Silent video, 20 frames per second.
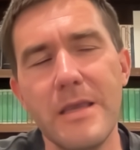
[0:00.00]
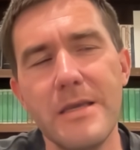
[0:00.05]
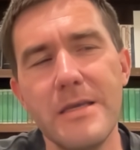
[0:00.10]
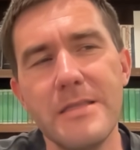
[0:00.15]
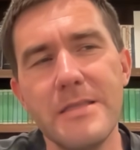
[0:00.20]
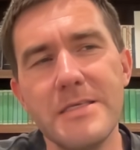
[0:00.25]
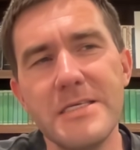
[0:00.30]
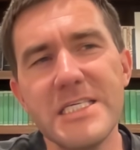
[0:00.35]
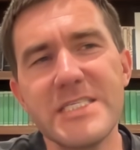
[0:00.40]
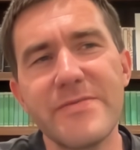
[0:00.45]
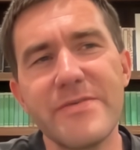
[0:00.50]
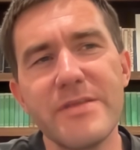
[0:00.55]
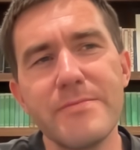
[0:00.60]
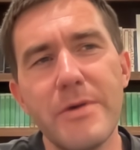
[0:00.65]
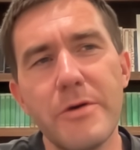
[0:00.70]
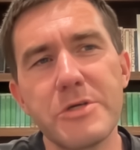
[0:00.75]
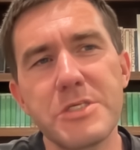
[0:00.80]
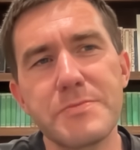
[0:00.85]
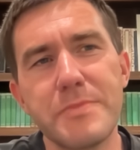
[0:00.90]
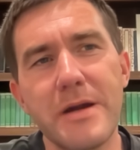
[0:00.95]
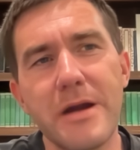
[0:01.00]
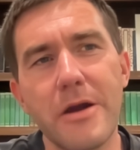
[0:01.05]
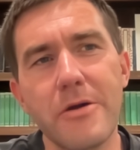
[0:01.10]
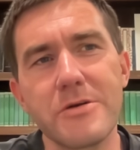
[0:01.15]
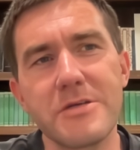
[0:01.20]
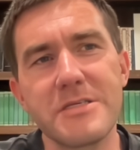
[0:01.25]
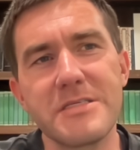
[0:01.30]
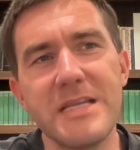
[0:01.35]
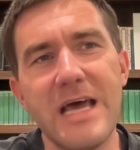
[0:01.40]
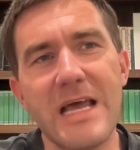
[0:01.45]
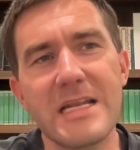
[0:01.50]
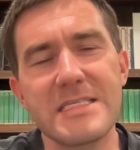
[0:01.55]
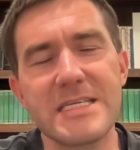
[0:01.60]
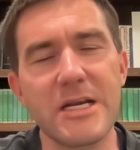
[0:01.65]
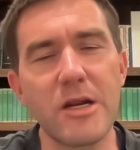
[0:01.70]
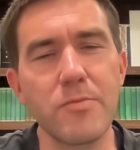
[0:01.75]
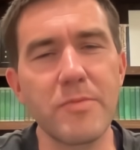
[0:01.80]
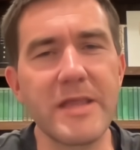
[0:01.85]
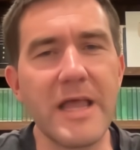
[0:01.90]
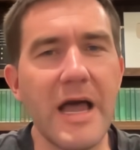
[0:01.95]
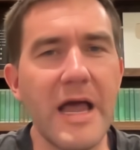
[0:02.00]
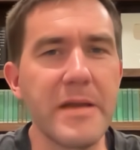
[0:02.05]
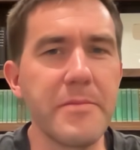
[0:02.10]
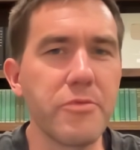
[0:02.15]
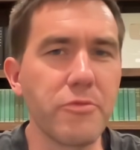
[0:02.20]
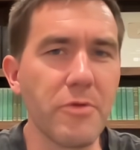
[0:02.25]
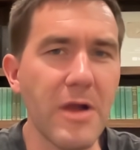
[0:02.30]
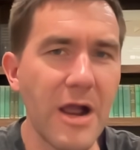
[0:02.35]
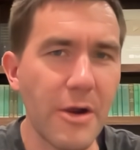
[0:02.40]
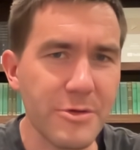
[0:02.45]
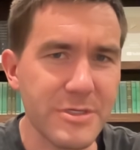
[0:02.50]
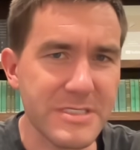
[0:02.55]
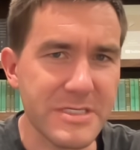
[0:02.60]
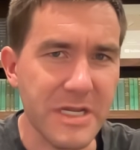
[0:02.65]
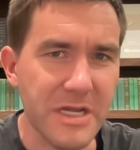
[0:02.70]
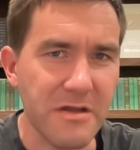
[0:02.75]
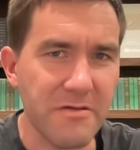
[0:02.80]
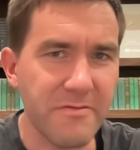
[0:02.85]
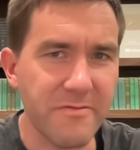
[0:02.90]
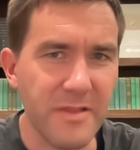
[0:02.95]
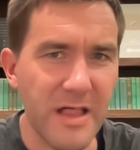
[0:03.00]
This is, for the most part, not terribly highbrow stuff,